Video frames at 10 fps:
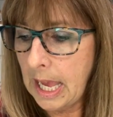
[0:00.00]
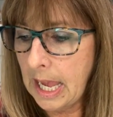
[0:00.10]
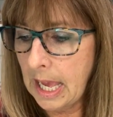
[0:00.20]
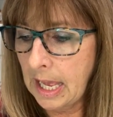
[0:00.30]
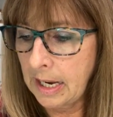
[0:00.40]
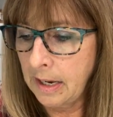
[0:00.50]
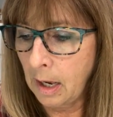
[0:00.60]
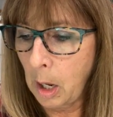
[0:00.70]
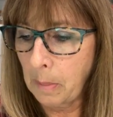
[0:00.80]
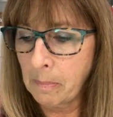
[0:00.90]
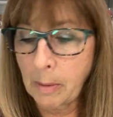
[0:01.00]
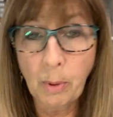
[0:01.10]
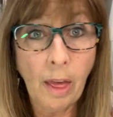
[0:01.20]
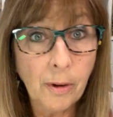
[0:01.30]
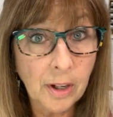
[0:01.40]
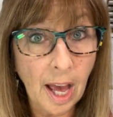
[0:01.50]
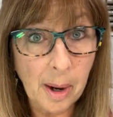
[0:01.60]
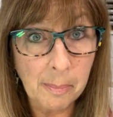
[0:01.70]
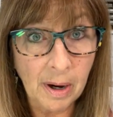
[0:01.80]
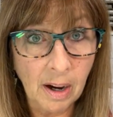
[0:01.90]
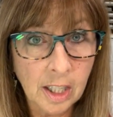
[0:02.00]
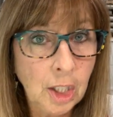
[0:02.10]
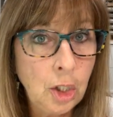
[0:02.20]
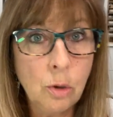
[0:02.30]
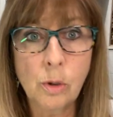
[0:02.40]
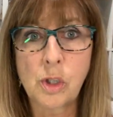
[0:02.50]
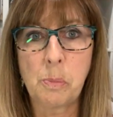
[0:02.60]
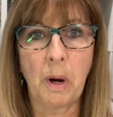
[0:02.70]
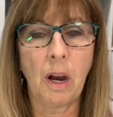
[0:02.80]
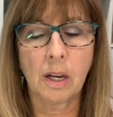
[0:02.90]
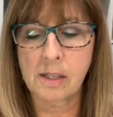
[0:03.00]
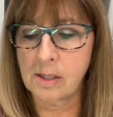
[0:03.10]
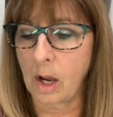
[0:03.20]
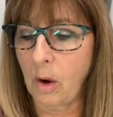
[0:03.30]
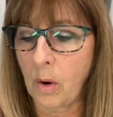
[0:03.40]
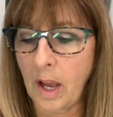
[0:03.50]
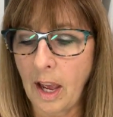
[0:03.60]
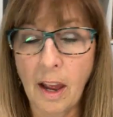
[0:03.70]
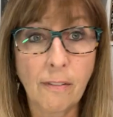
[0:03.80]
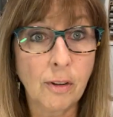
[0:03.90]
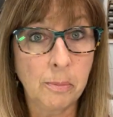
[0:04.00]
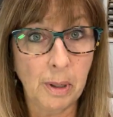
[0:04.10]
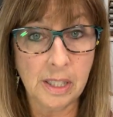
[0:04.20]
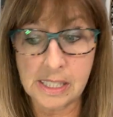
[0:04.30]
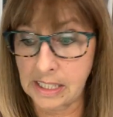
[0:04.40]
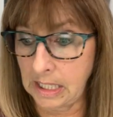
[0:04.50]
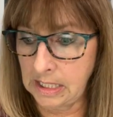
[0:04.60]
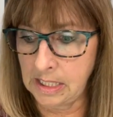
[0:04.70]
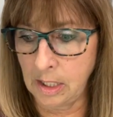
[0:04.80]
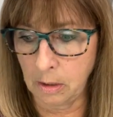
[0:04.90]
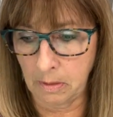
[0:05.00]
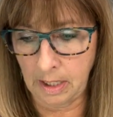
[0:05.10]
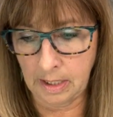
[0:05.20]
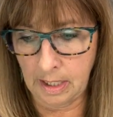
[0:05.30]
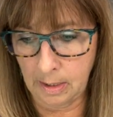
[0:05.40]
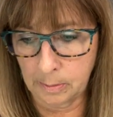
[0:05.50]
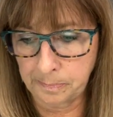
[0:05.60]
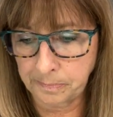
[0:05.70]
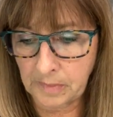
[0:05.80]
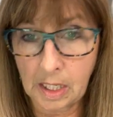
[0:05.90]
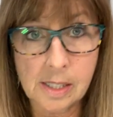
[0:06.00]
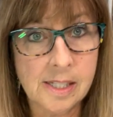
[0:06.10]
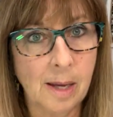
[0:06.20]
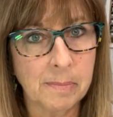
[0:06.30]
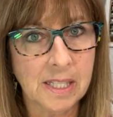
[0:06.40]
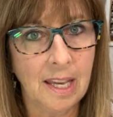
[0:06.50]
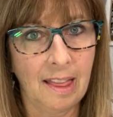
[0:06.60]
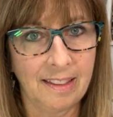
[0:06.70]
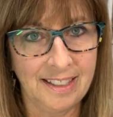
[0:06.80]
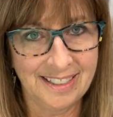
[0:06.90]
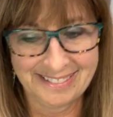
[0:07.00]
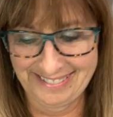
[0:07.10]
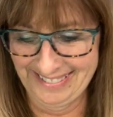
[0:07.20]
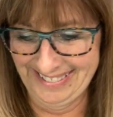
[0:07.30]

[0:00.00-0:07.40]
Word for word: And my brother got a buck, huge buck. So everybody's getting deer right now, except Kelly.